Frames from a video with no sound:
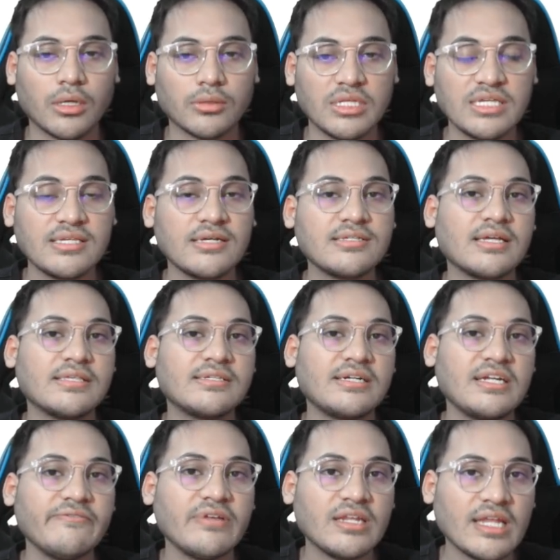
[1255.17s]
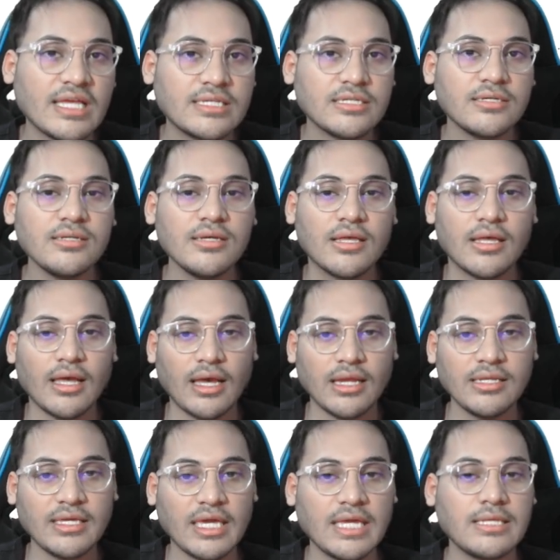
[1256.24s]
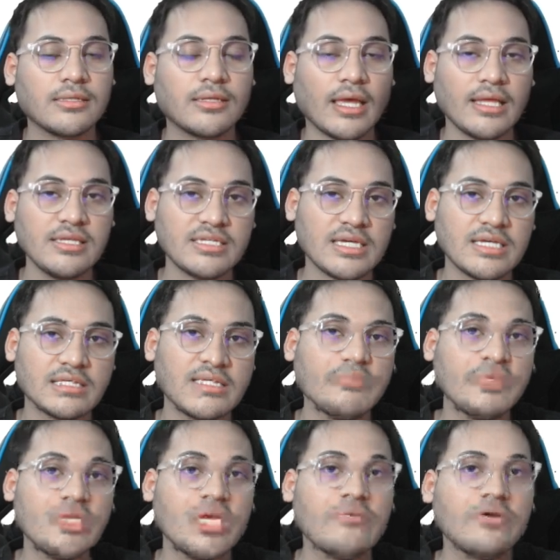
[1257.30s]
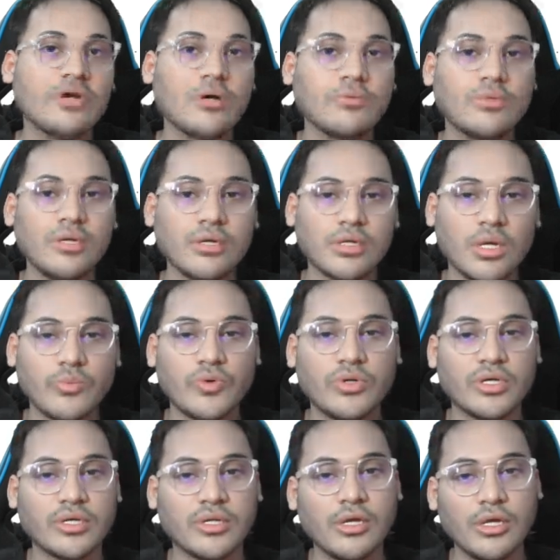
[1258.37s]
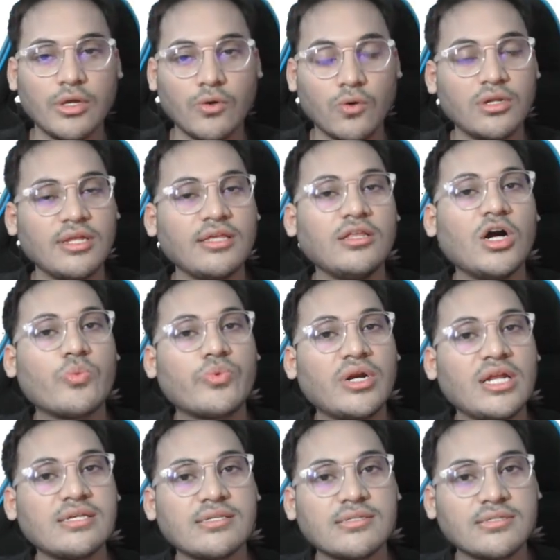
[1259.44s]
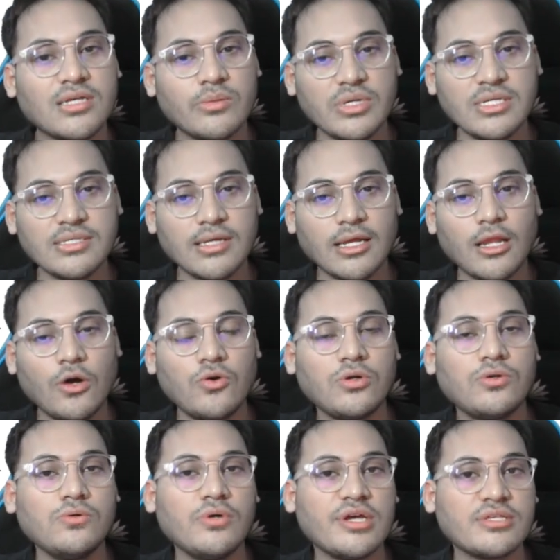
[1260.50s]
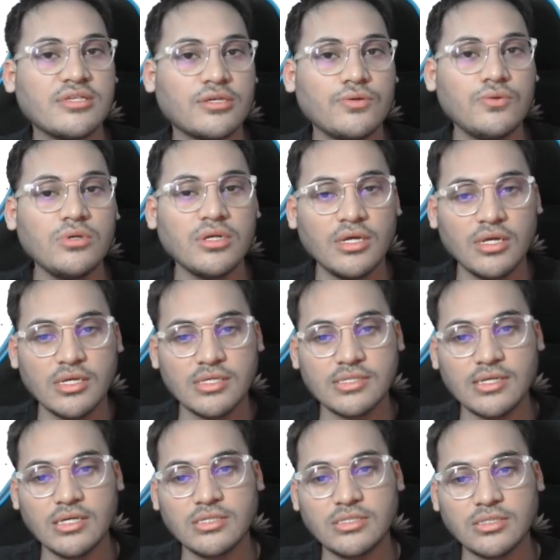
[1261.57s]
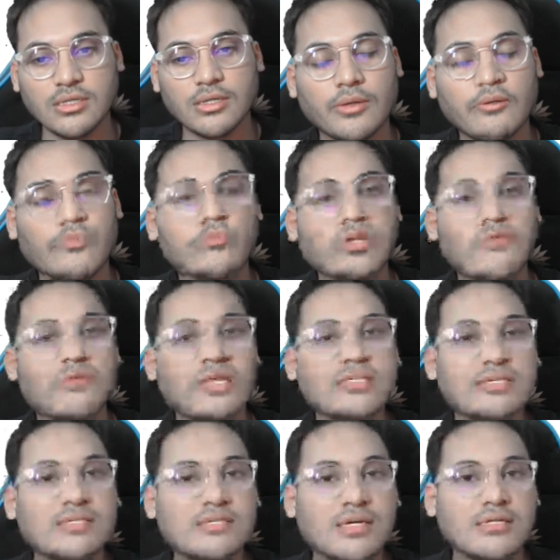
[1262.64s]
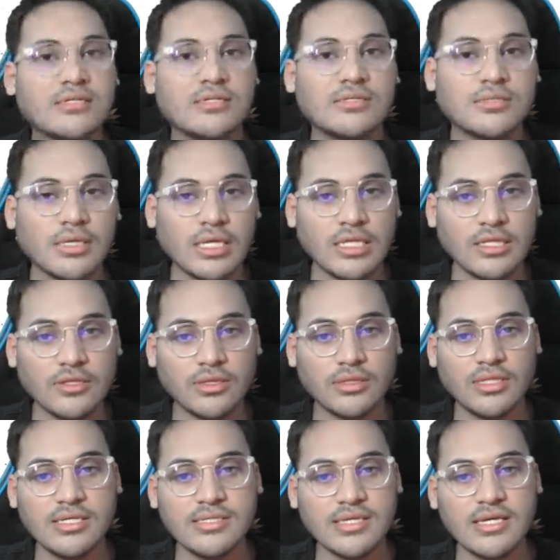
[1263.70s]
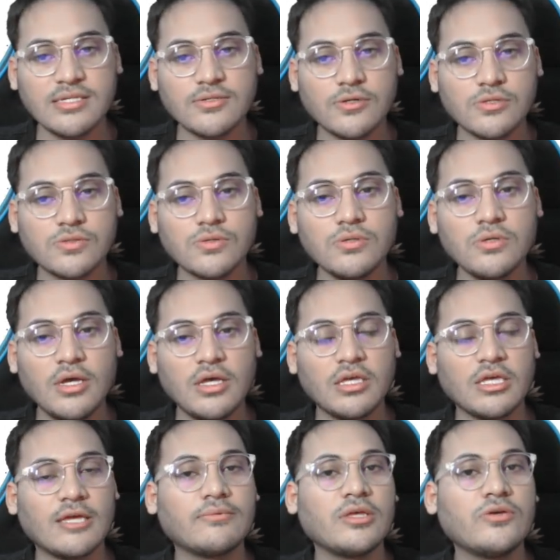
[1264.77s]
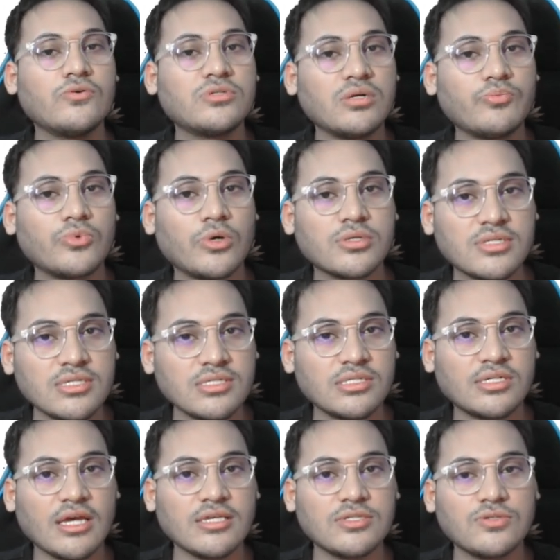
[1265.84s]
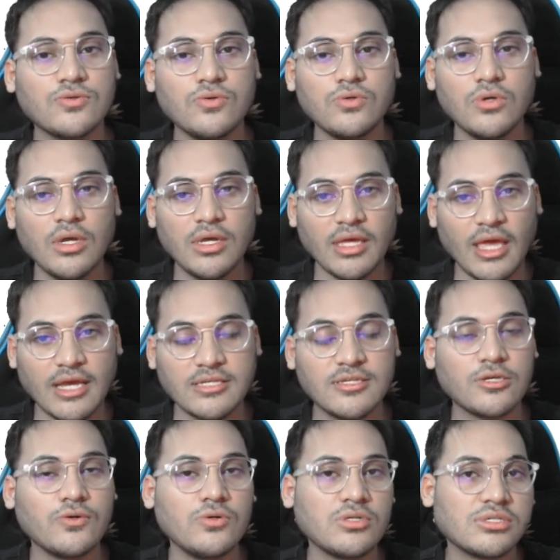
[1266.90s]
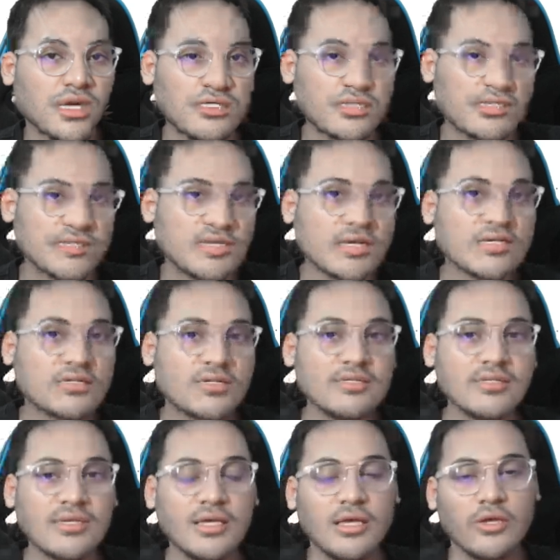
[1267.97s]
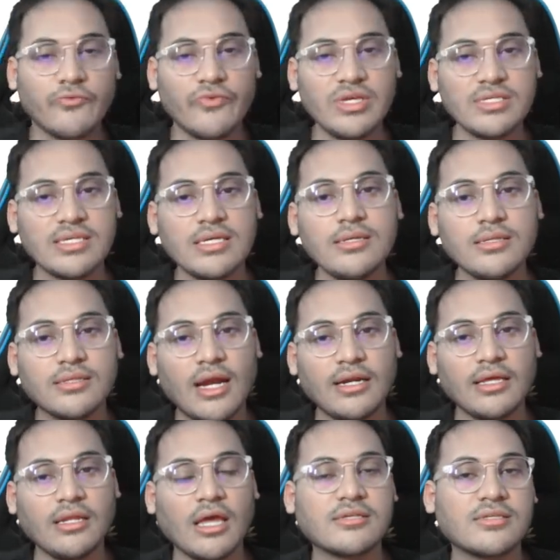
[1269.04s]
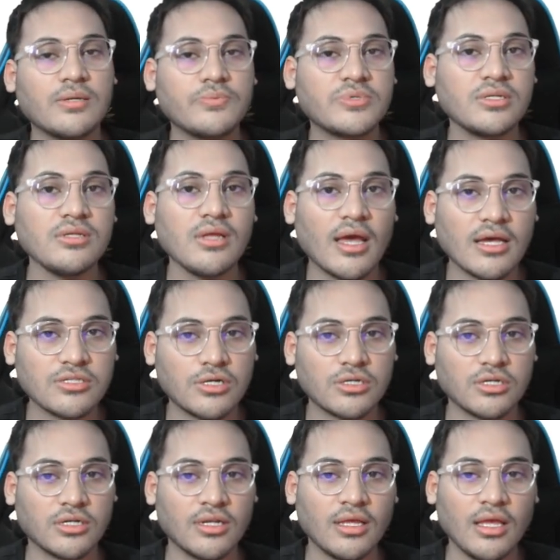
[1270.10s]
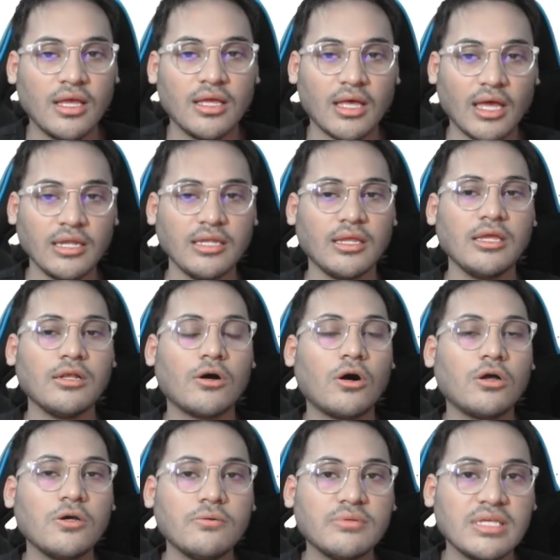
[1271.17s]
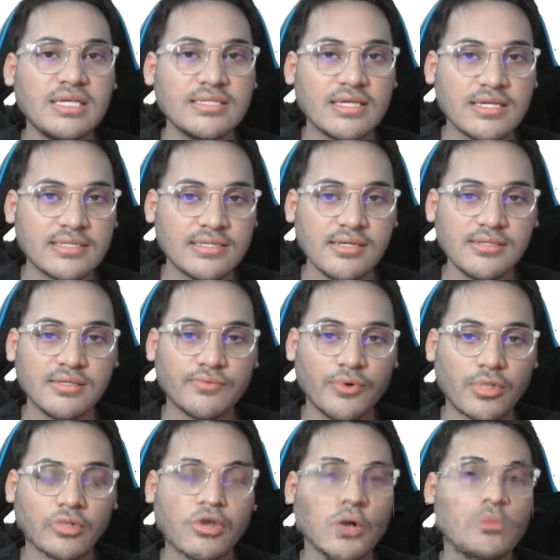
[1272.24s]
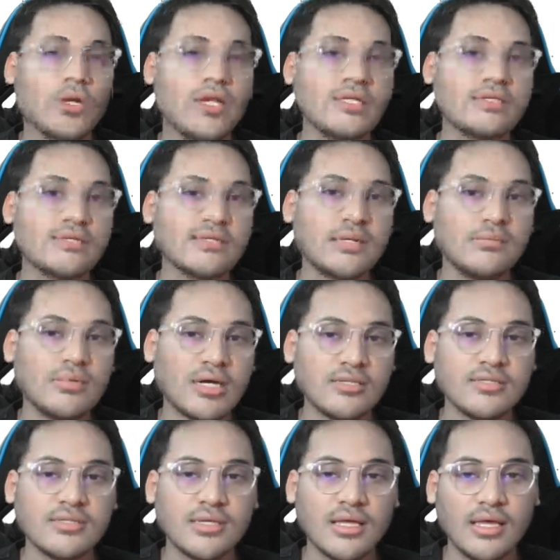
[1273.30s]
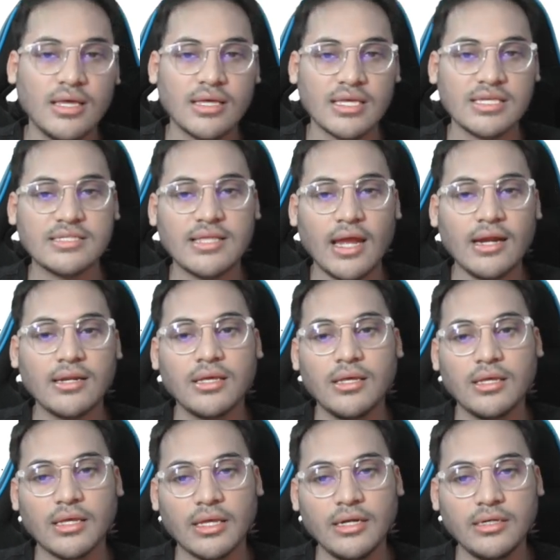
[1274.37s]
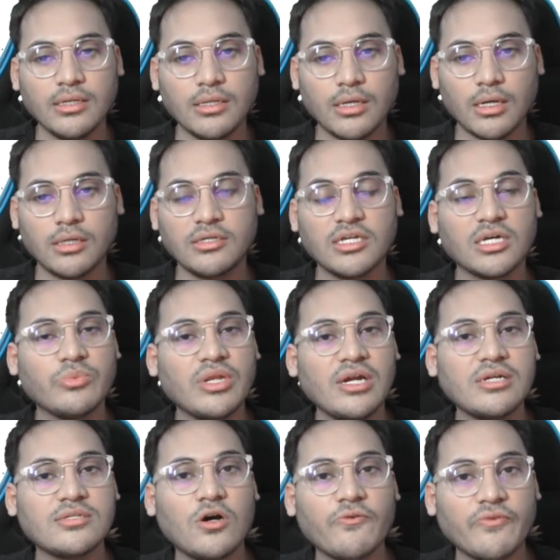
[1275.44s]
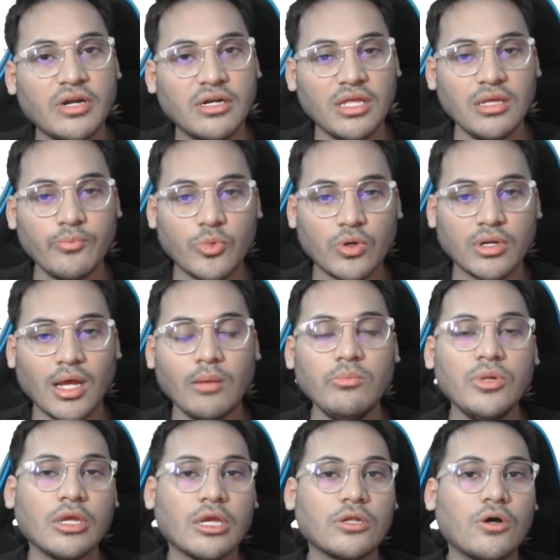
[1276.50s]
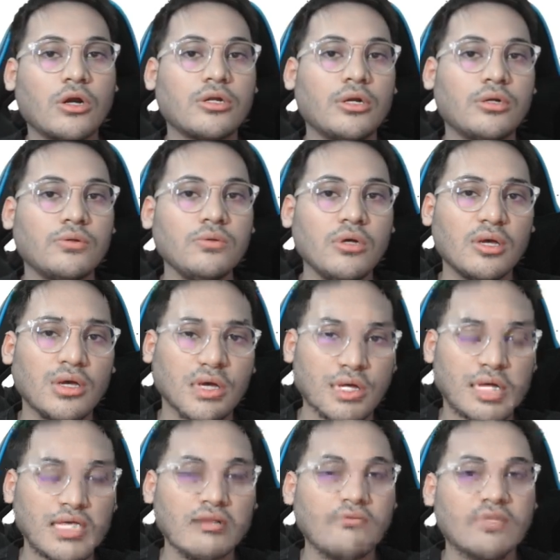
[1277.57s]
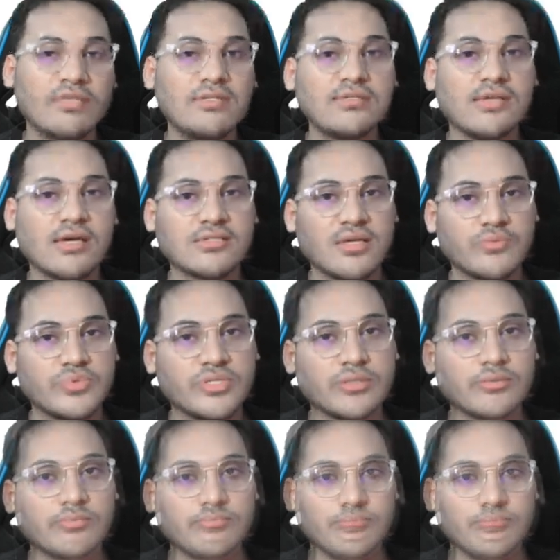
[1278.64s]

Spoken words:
These are sensitive in nature and can change the behavior of the computer. Only the operating system is allowed to execute such privileged instructions. In this case also, if the user process tries to execute such instructions, we say that an exception has occurred. And in all of these cases, what the operating system does is that it terminates the offending program in order to deal with this exception.